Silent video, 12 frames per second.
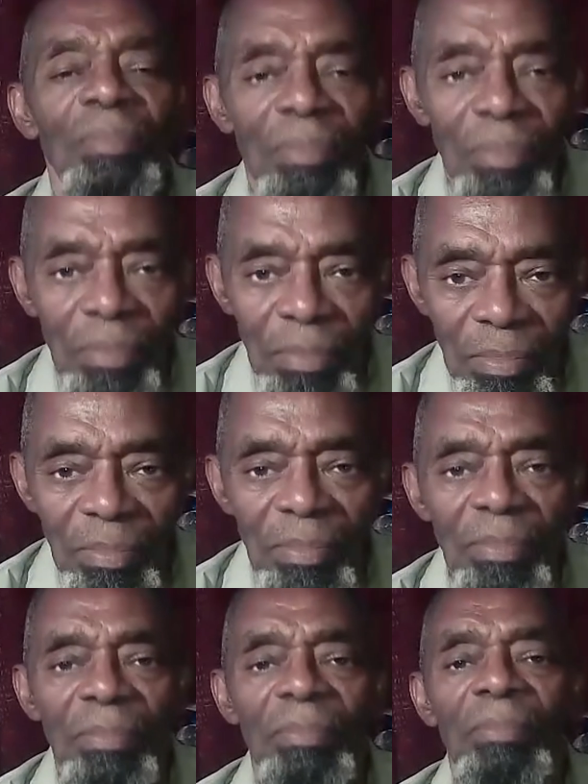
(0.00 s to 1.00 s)
to loving
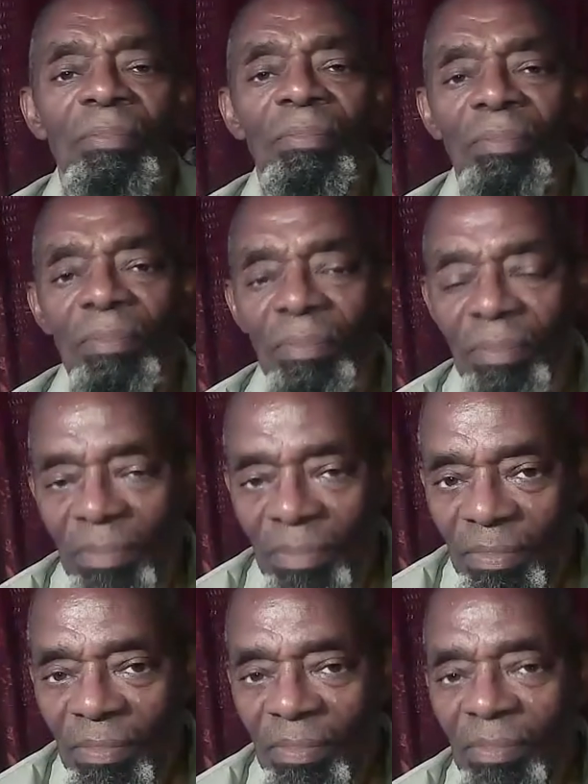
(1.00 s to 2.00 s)

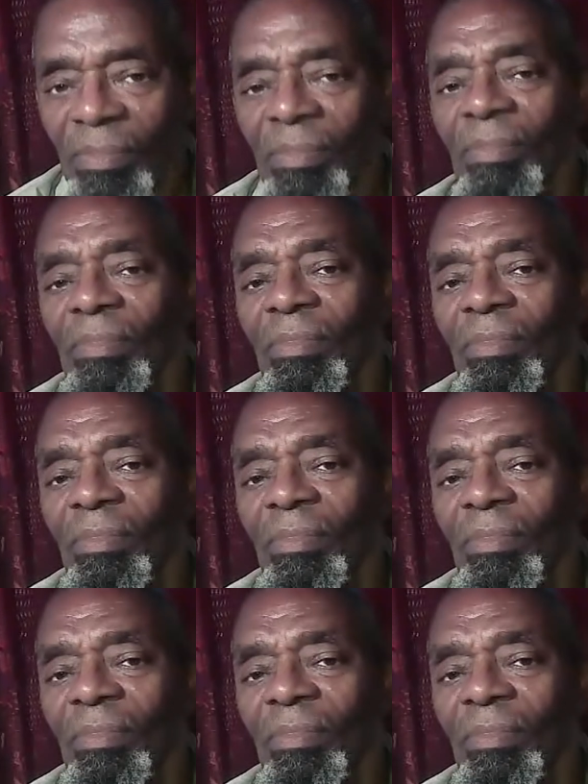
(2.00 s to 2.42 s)
unconditionally. And I